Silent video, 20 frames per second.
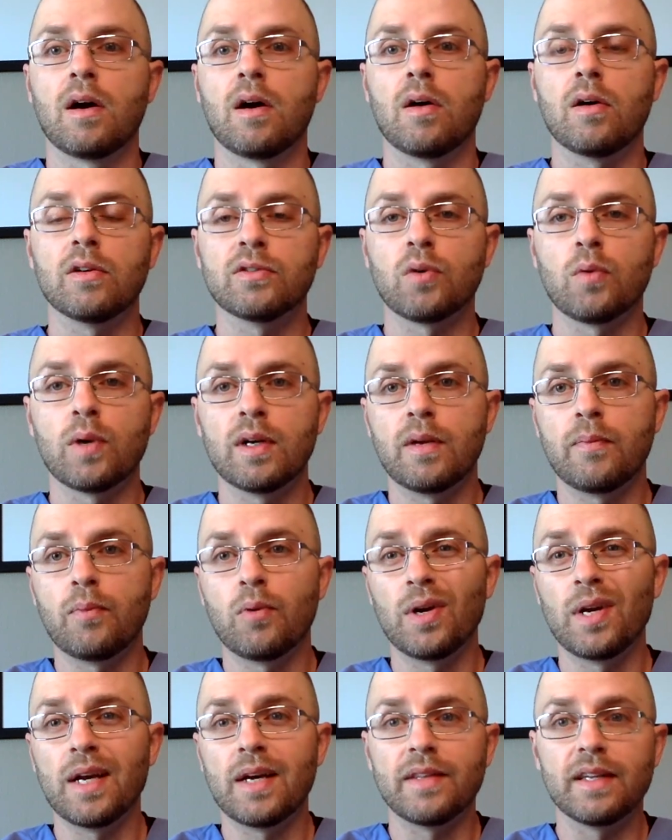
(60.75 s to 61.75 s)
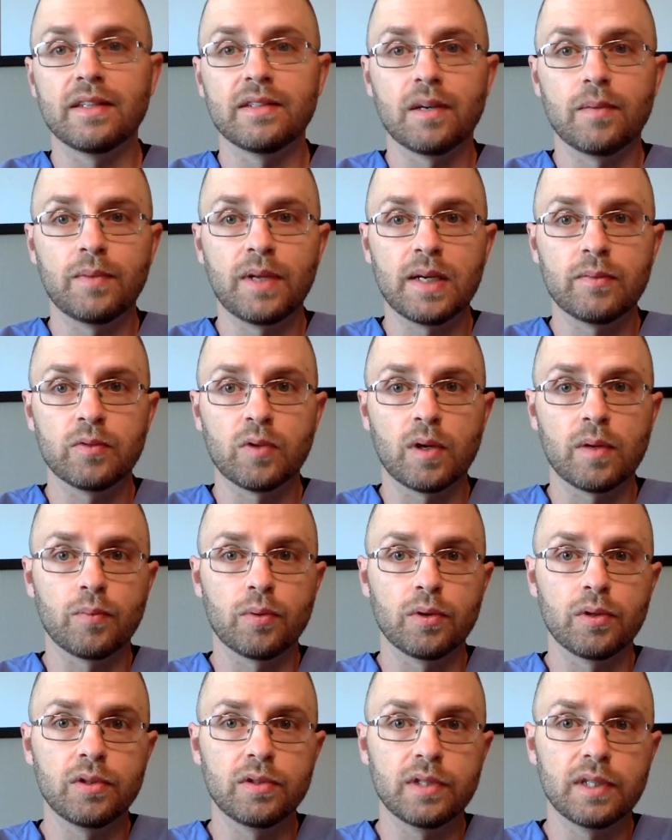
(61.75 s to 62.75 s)
Also wanted to point out that sometimes when I'm
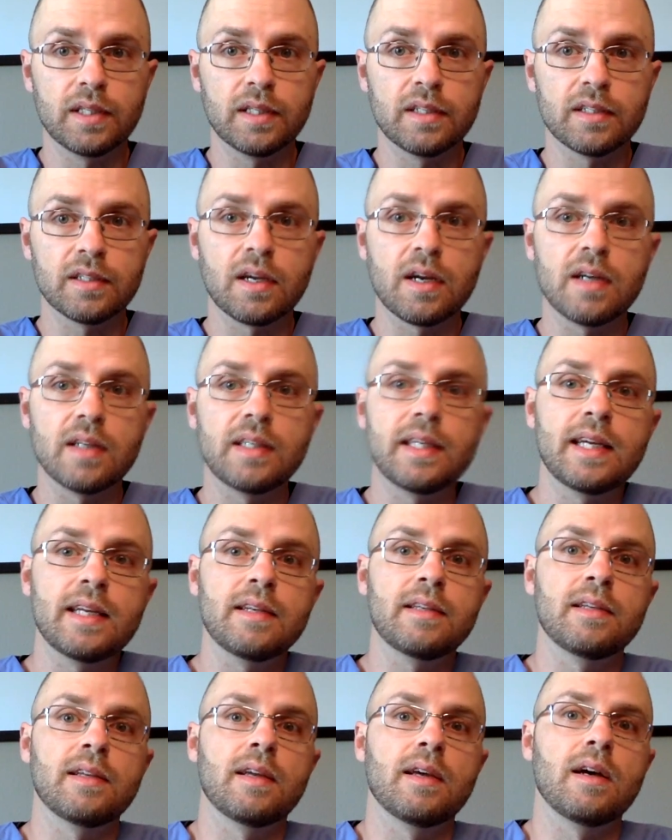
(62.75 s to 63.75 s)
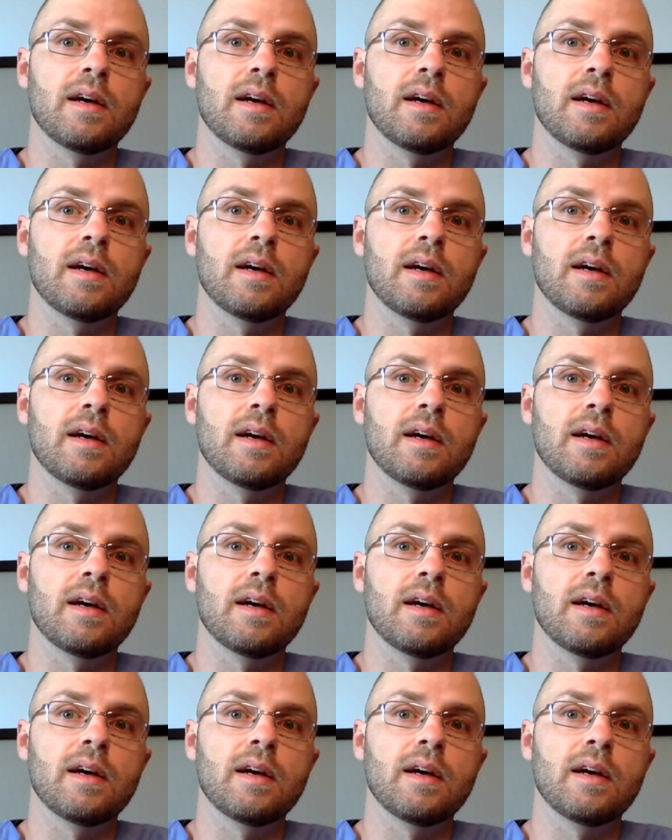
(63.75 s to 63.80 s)
producing this content,